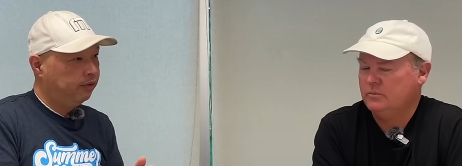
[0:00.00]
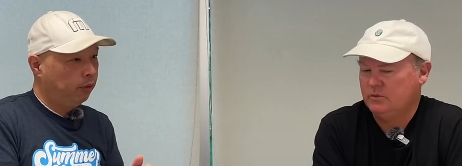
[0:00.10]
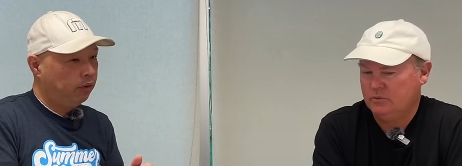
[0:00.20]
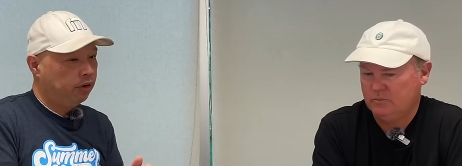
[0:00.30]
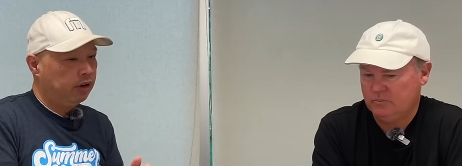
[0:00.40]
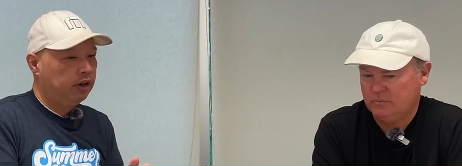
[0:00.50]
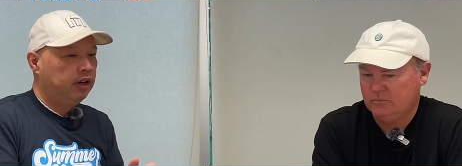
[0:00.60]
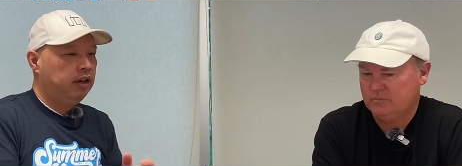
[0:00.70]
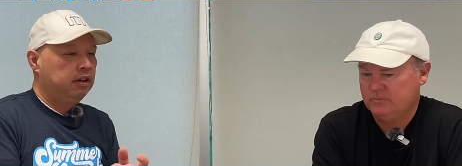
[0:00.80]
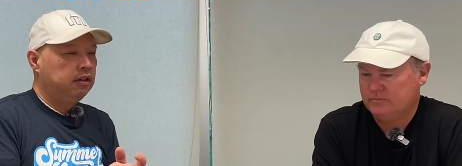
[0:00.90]
Speaker 1: for
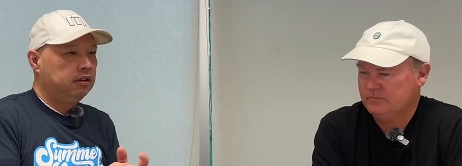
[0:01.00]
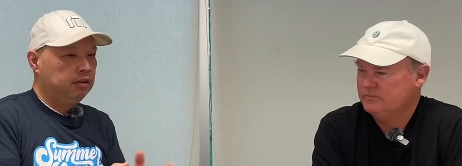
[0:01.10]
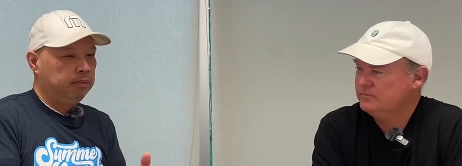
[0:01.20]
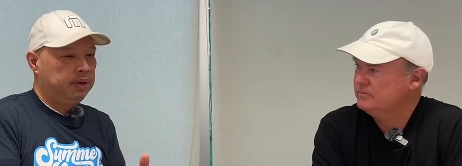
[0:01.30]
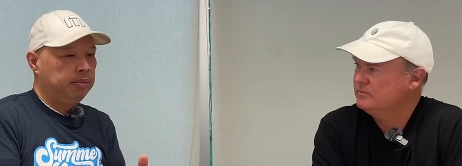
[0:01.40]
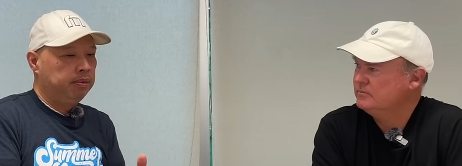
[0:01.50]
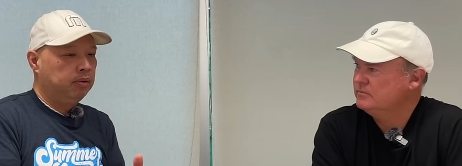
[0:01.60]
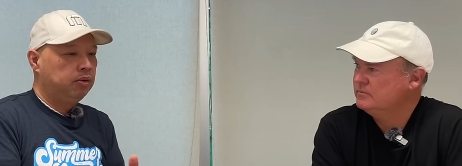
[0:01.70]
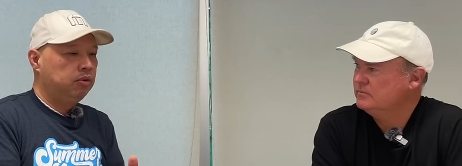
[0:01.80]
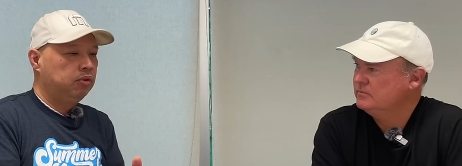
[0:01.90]
the
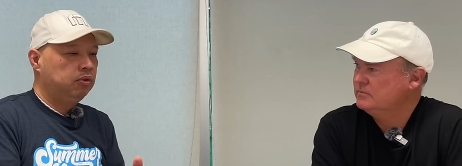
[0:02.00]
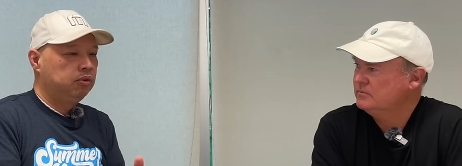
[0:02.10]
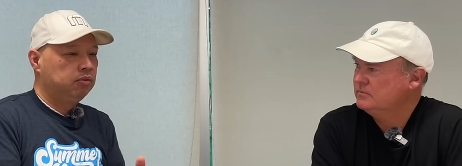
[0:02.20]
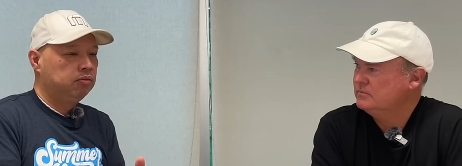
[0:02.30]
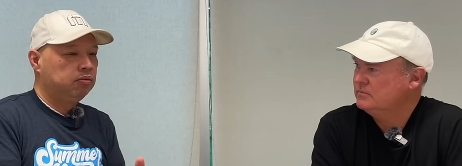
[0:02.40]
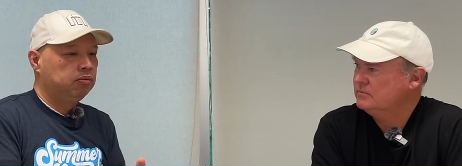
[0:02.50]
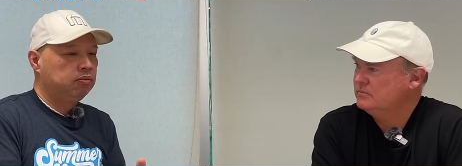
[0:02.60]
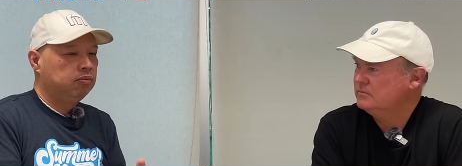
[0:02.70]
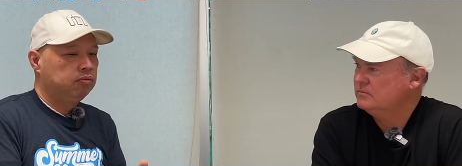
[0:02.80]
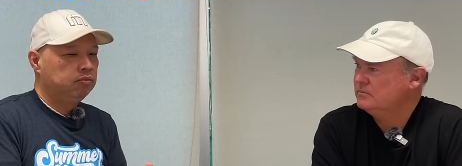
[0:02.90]
people who
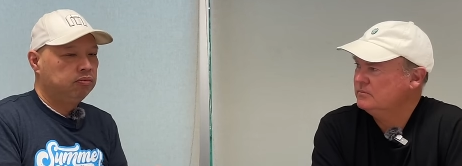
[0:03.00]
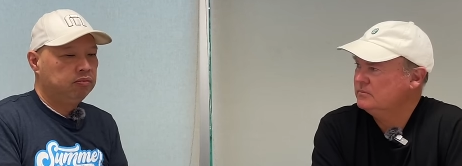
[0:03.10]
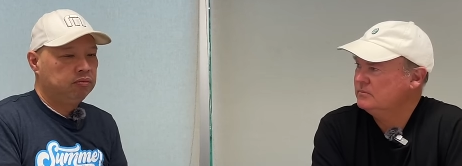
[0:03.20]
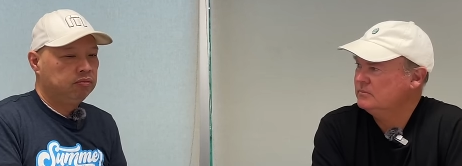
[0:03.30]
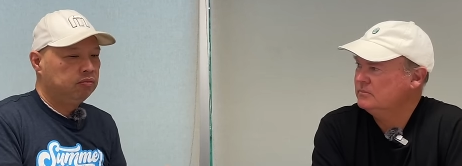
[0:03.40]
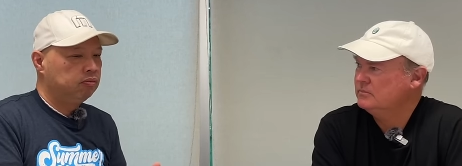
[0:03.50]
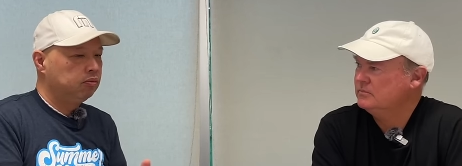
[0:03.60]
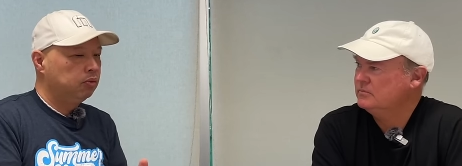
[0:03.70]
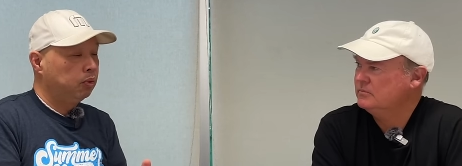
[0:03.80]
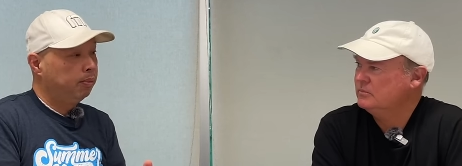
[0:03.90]

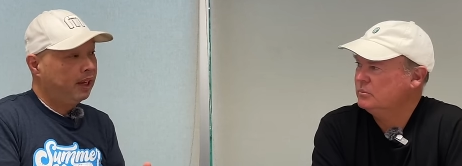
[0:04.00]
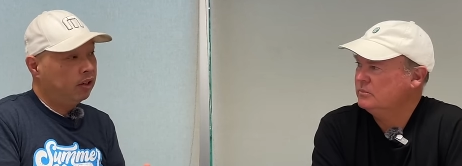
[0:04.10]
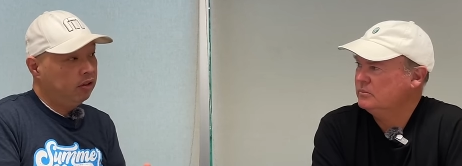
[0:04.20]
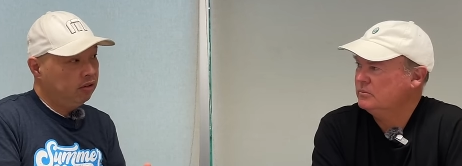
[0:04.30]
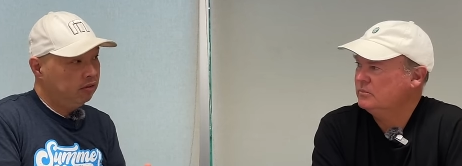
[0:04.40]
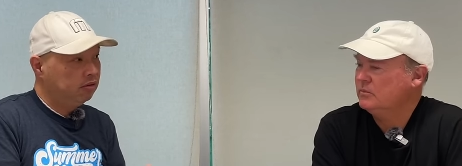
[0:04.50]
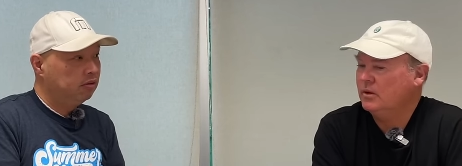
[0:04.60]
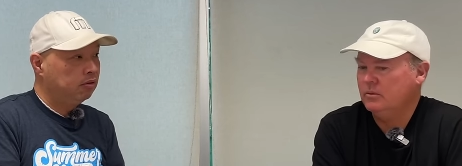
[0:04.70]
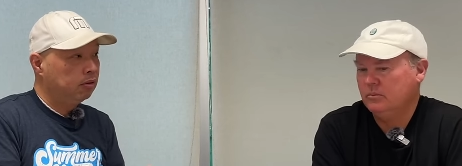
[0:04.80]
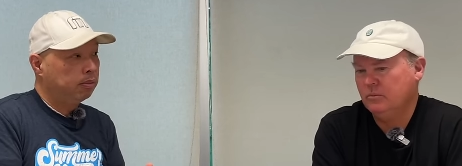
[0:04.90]
were better
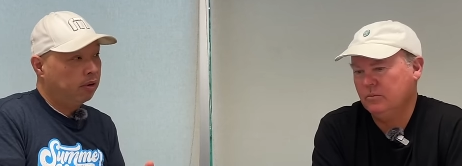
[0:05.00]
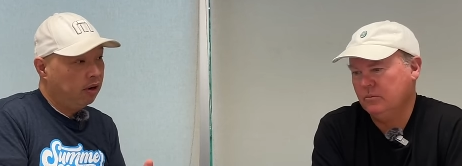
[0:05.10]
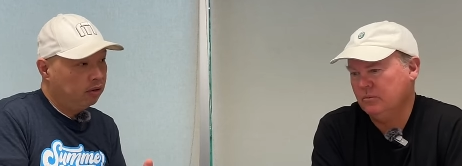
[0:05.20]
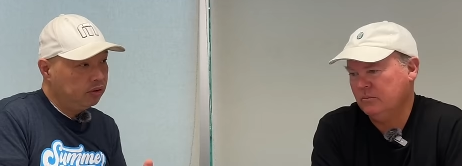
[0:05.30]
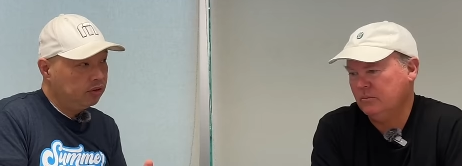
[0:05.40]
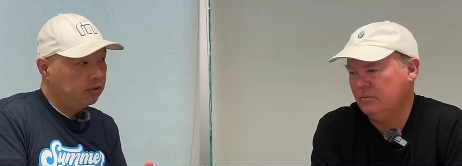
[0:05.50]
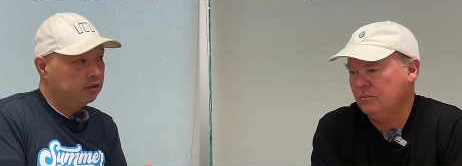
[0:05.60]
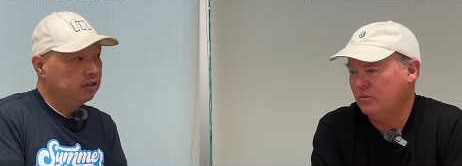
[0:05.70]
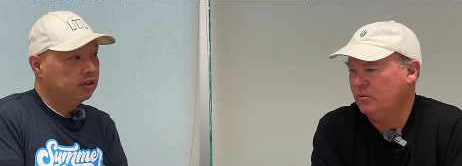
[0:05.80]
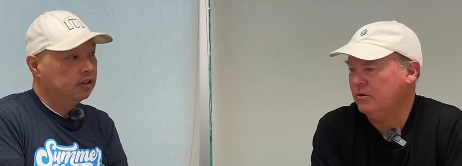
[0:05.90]
were pros
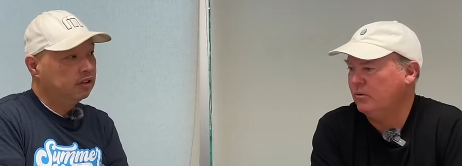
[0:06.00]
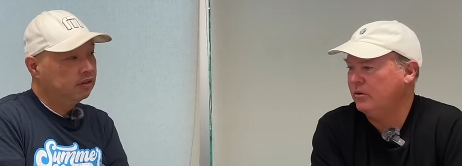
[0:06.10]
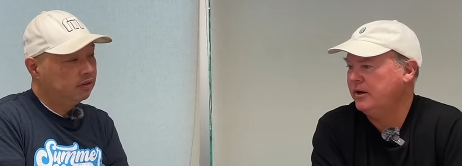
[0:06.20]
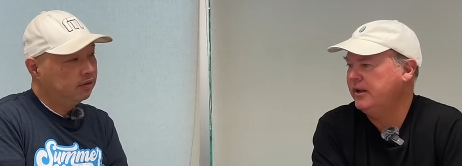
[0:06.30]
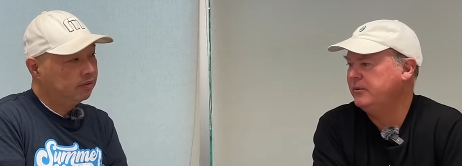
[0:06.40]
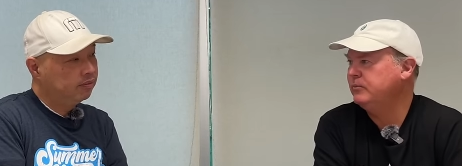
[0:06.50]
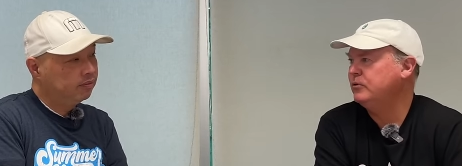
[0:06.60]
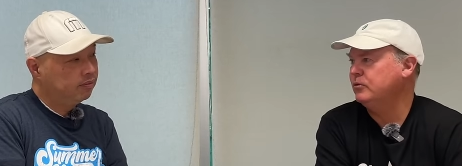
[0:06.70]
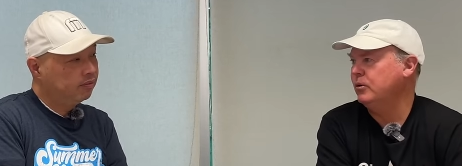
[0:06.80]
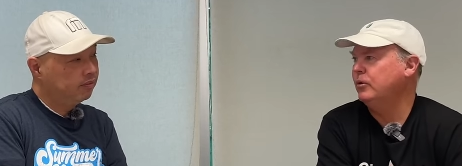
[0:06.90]
Speaker 2: or or had
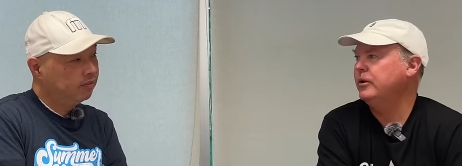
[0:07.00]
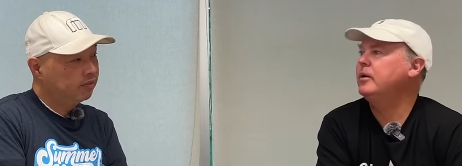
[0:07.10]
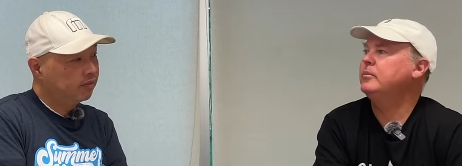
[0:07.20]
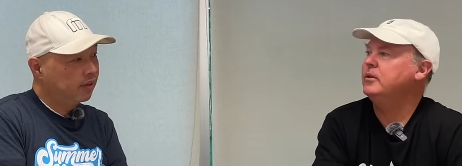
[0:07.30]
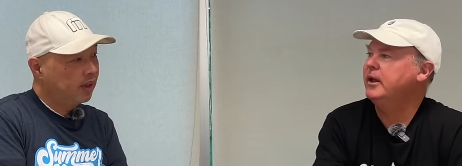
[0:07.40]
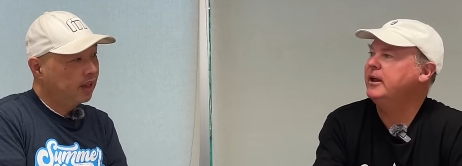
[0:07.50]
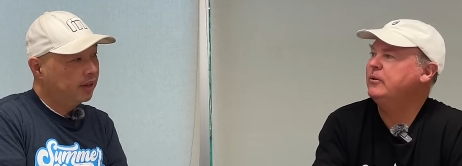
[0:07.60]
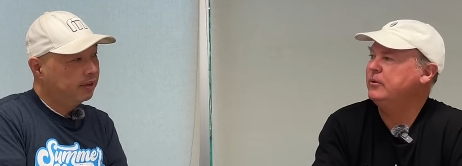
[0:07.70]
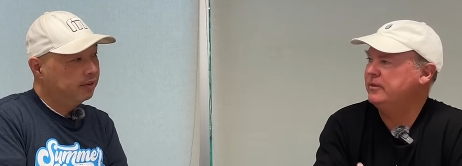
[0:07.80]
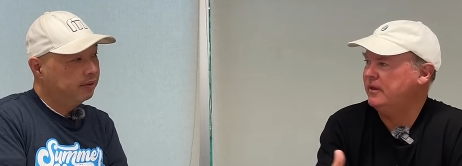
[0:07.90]
grown up
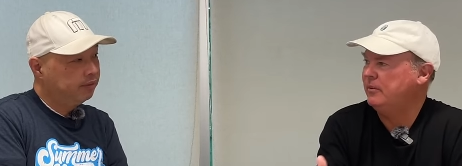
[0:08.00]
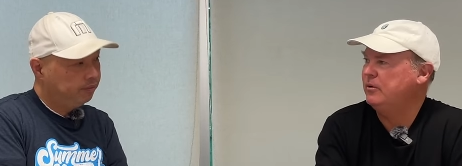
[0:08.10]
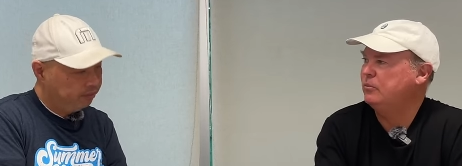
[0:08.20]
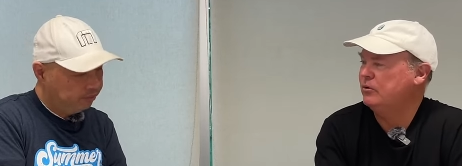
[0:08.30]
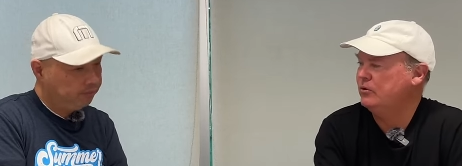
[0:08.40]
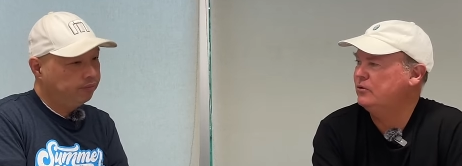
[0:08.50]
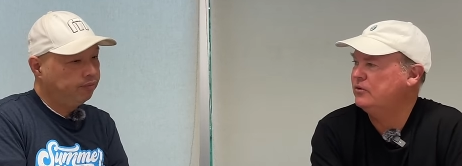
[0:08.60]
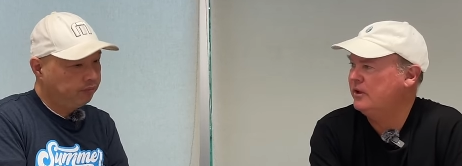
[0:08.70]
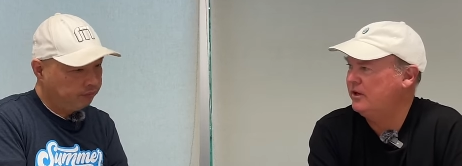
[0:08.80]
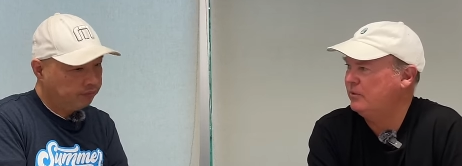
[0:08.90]
playing with them and were mm-hmm. used
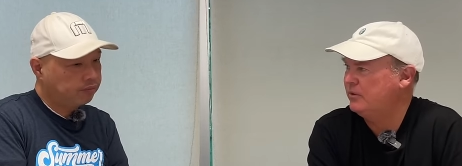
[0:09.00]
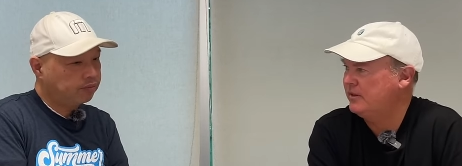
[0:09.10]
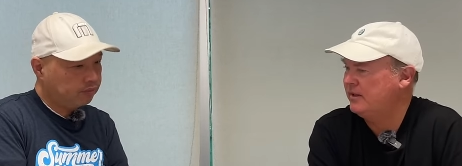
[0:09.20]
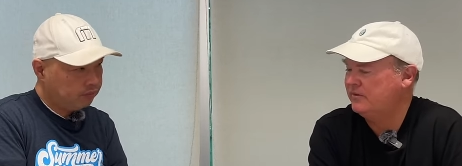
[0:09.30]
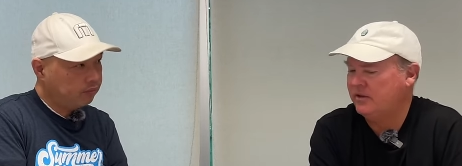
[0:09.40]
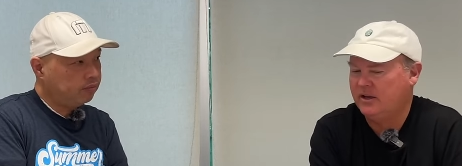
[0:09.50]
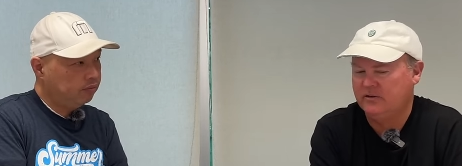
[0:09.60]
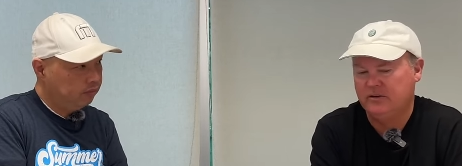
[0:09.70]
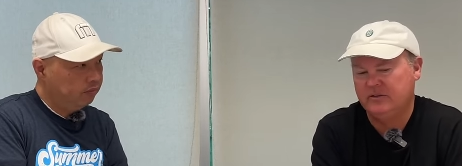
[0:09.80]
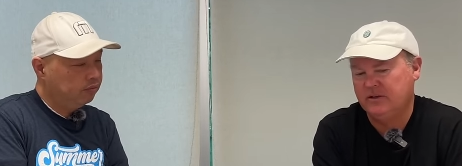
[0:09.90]
to hitting with that
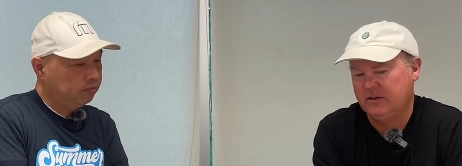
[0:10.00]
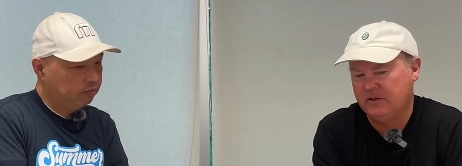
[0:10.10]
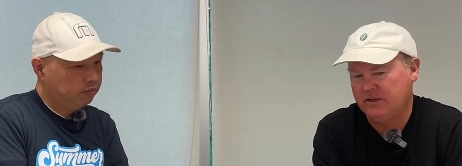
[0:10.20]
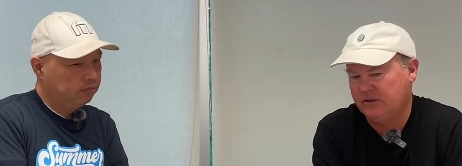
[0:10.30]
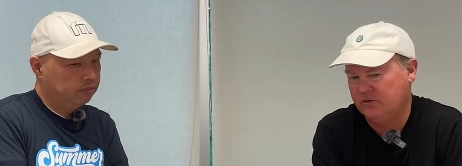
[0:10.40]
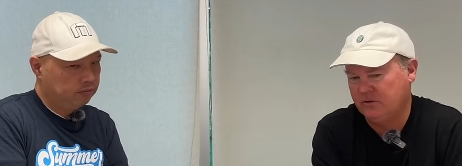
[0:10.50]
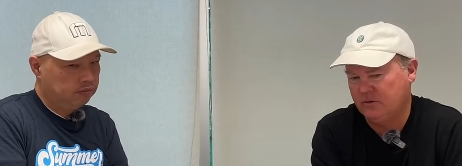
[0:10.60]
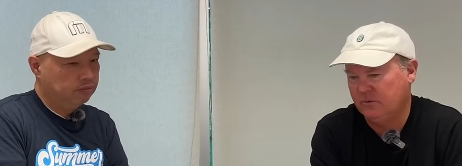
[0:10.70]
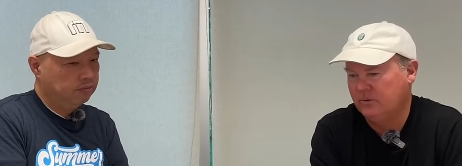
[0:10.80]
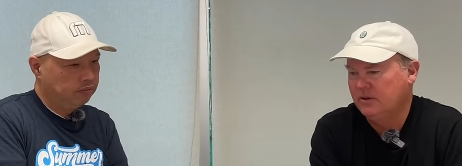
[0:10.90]
size and didn't need
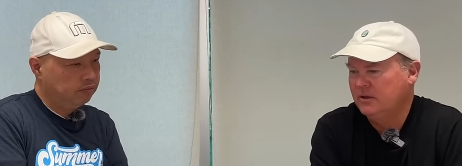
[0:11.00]
to